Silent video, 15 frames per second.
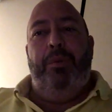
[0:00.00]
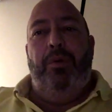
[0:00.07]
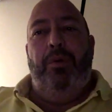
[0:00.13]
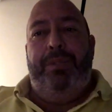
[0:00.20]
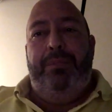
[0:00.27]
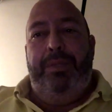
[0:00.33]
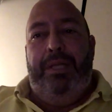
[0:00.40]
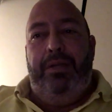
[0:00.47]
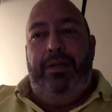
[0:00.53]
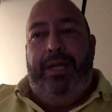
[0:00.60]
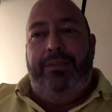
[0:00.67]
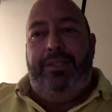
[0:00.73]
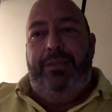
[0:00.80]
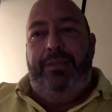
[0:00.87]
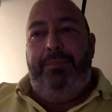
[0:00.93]
people than are
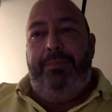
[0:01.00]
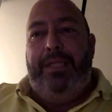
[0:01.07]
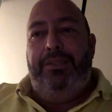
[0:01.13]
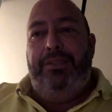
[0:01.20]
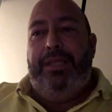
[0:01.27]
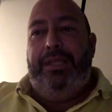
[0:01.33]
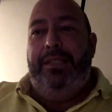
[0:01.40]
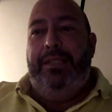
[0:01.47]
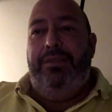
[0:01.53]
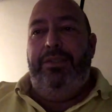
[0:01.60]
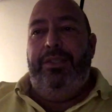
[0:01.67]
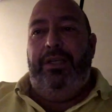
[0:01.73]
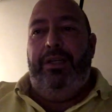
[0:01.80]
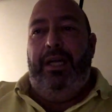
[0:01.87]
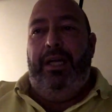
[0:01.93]
actually paying to get into the
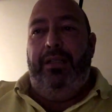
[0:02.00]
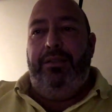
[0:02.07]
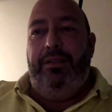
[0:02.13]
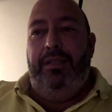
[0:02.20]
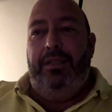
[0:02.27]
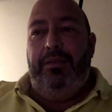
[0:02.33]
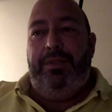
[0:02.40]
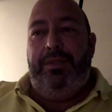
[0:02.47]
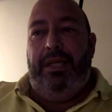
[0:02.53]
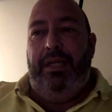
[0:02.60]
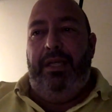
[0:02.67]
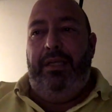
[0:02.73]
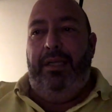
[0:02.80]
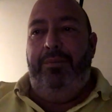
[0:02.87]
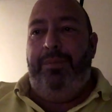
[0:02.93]
ground. You know what I'm saying,
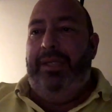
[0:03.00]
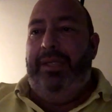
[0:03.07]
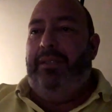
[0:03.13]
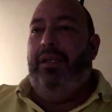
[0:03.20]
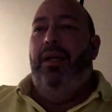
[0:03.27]
Brent?